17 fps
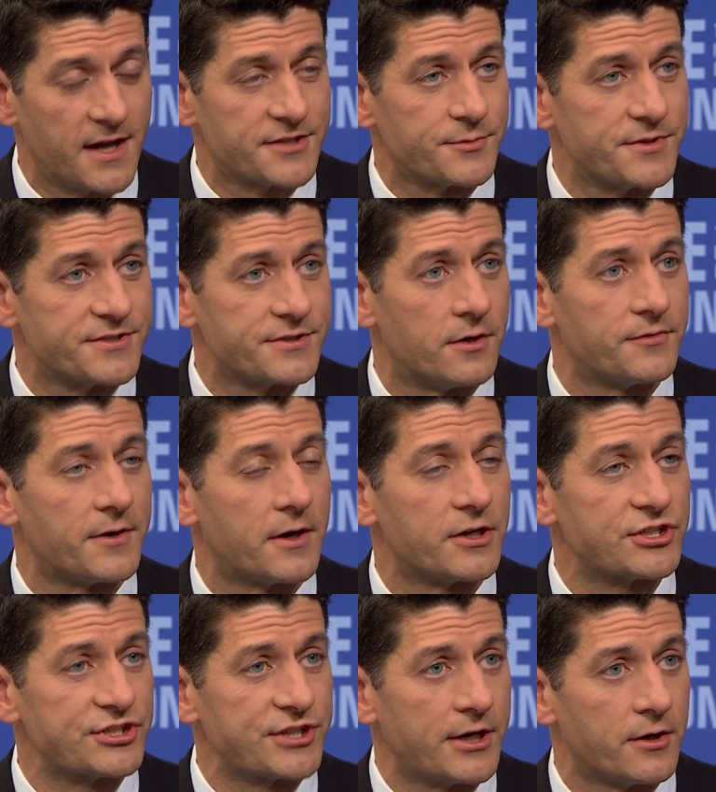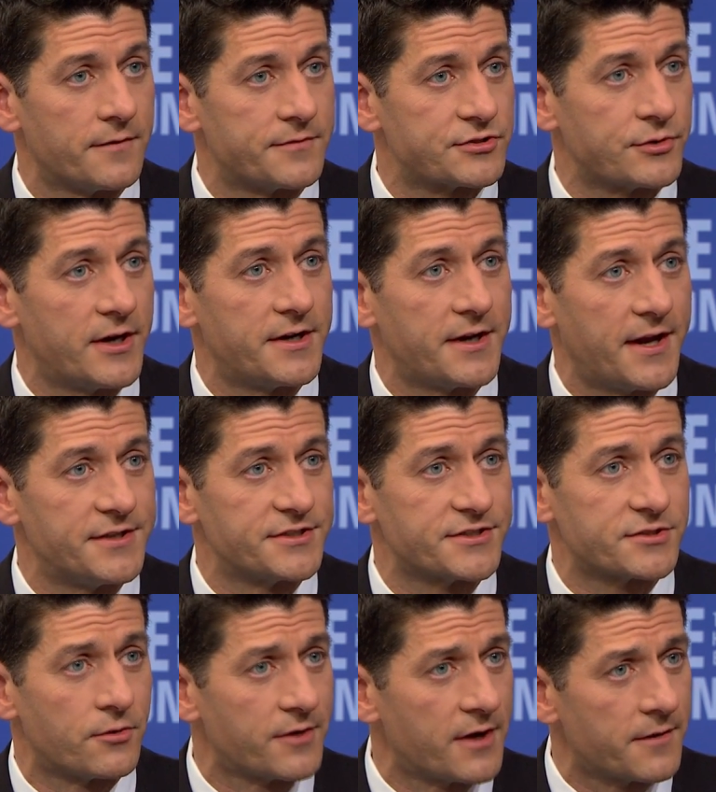a result, our share of trade to Asia has
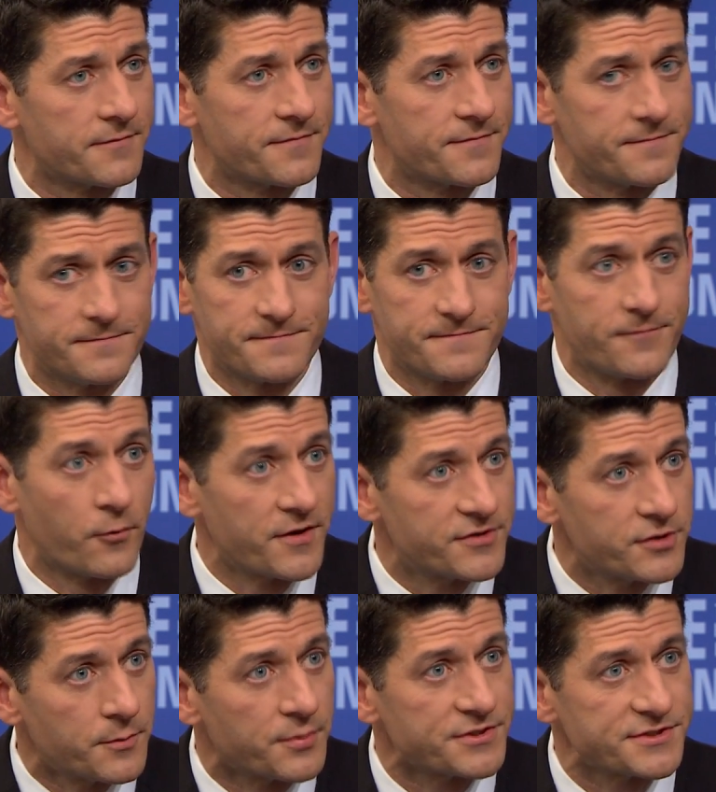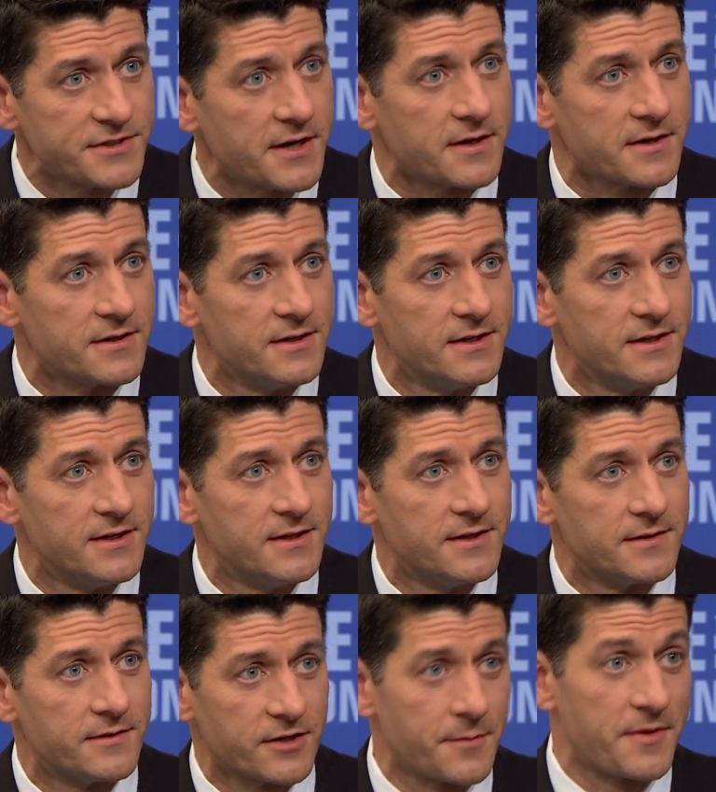gone down 42%.
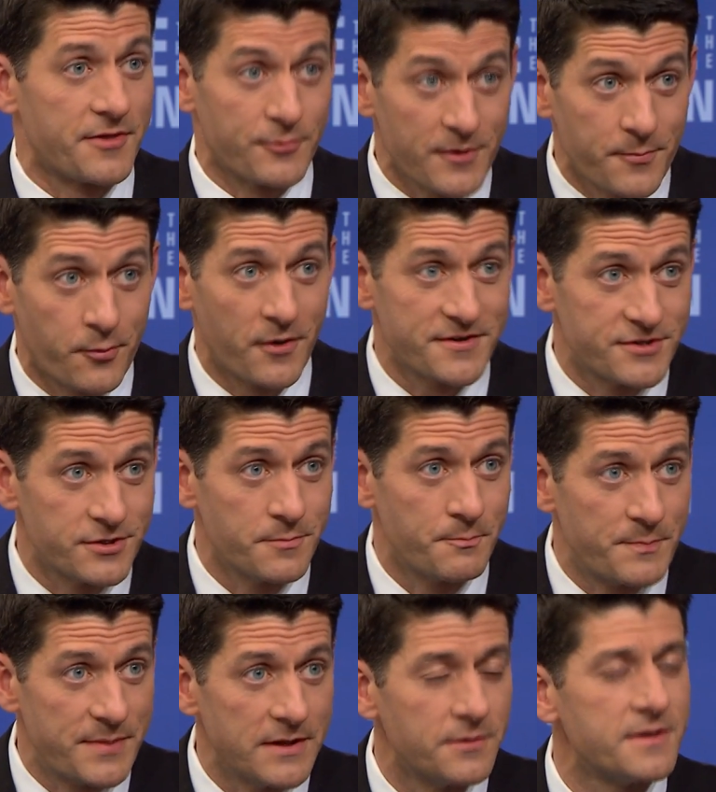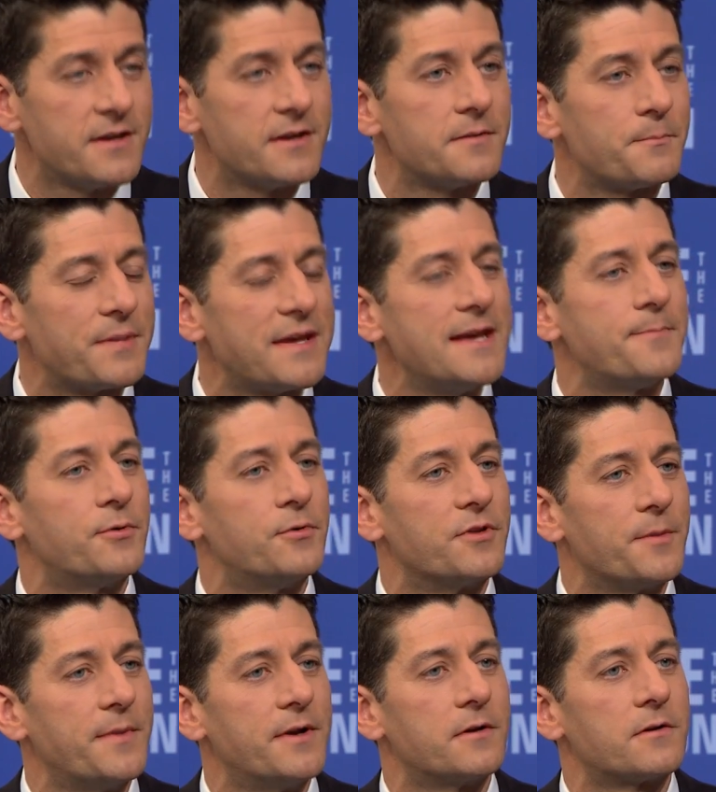There could be 3.2 billion people in
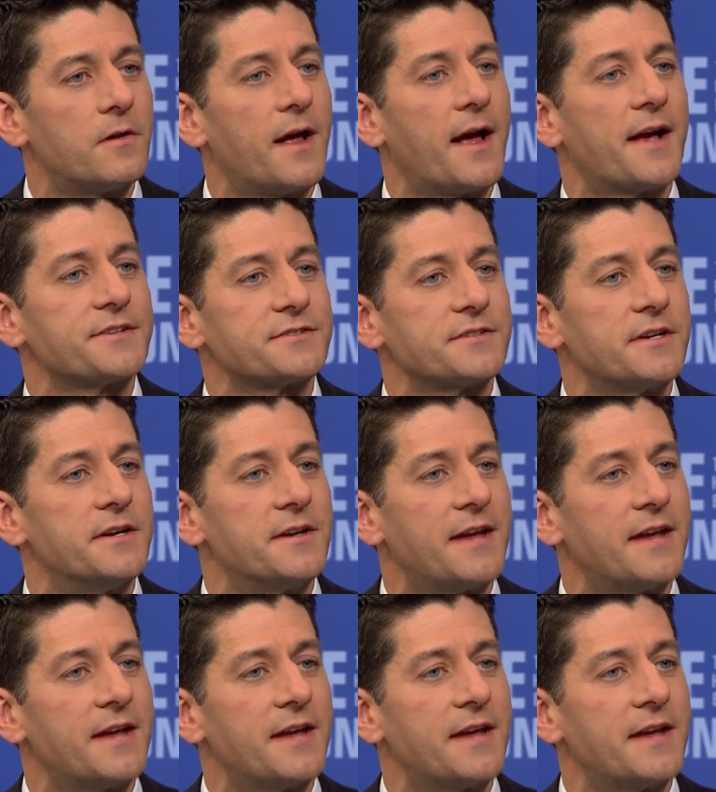the middle class in